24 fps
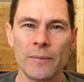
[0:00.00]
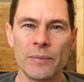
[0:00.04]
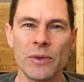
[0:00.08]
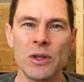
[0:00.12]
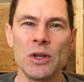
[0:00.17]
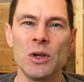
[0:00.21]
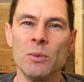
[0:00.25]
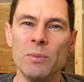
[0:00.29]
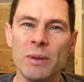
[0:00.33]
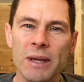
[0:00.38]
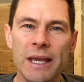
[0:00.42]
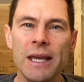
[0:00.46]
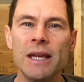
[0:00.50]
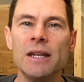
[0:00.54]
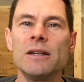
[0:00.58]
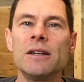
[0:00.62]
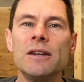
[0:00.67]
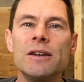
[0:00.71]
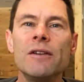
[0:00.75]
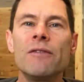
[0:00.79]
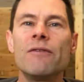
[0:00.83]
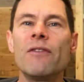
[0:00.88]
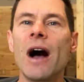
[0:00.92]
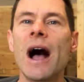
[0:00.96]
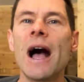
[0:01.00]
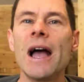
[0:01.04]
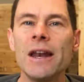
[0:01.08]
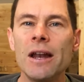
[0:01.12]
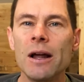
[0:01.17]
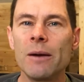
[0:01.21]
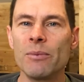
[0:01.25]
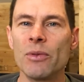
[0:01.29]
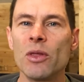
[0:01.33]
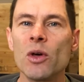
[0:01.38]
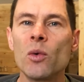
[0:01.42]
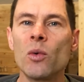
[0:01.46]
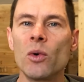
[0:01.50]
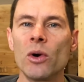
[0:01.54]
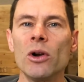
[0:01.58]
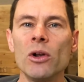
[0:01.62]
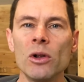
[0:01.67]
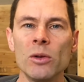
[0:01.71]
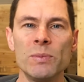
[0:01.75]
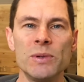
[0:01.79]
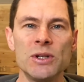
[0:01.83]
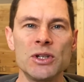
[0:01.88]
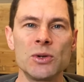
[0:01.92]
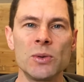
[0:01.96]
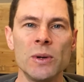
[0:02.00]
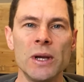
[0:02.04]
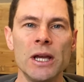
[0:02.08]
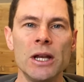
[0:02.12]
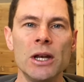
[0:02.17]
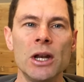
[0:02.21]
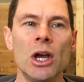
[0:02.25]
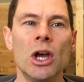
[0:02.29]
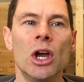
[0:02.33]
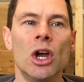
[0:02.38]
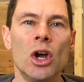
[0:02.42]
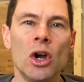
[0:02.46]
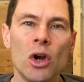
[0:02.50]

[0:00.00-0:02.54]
you begin to divide up the world between